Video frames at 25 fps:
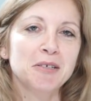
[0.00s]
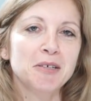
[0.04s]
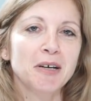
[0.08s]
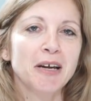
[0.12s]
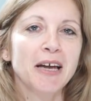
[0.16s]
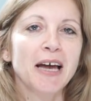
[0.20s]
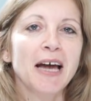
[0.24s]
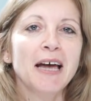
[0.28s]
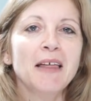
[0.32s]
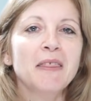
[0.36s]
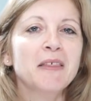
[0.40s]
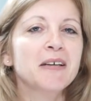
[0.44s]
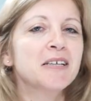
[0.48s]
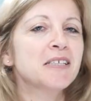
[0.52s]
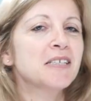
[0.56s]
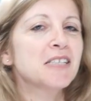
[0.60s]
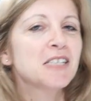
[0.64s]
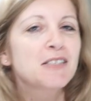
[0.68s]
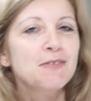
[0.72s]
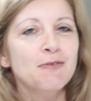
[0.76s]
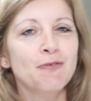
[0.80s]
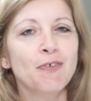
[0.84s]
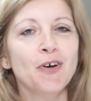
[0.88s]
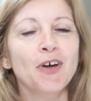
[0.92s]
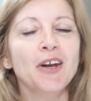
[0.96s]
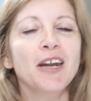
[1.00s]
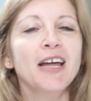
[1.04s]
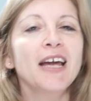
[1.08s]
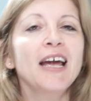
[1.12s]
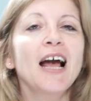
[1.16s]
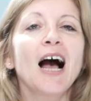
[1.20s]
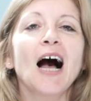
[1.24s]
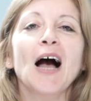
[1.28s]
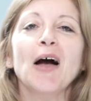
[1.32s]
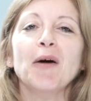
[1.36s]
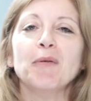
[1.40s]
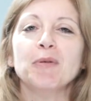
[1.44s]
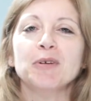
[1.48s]
Okay, this is funny.
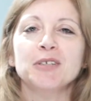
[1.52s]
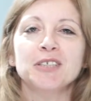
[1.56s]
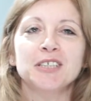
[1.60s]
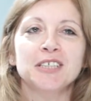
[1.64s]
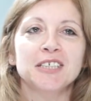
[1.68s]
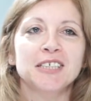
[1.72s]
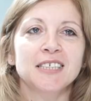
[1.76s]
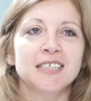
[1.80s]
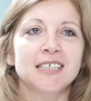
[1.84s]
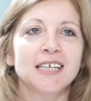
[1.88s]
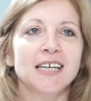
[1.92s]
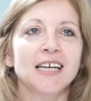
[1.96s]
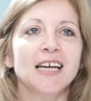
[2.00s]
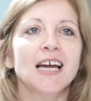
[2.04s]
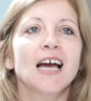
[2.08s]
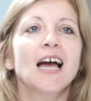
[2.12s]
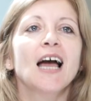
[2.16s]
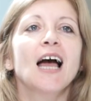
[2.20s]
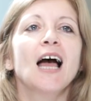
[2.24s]
I want to see.